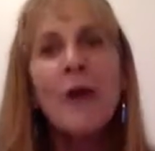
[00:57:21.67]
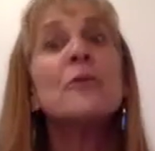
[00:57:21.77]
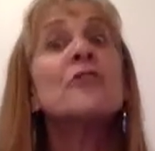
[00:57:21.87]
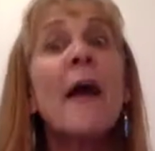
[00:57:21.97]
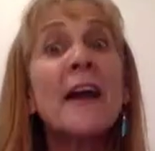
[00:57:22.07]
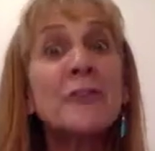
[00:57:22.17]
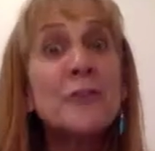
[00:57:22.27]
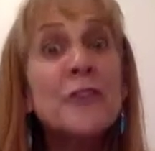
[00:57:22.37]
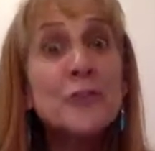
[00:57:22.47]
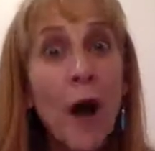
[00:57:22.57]
respect
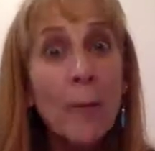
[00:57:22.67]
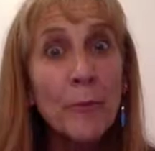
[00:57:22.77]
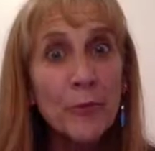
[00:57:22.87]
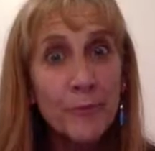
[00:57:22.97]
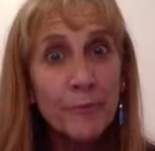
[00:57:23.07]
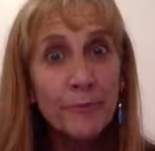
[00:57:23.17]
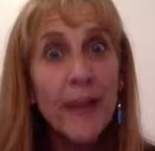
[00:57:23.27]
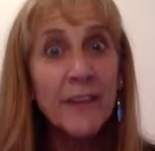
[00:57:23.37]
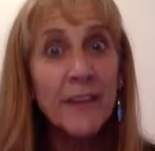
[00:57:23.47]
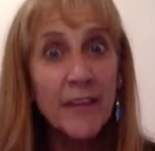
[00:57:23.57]
for the drums
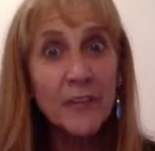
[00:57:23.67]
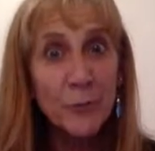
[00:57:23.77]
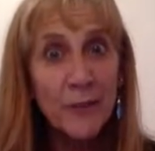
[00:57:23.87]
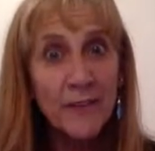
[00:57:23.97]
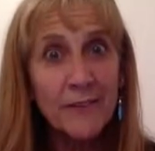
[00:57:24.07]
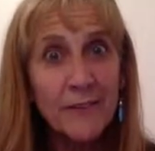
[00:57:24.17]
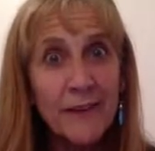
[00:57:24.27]
and the instruments.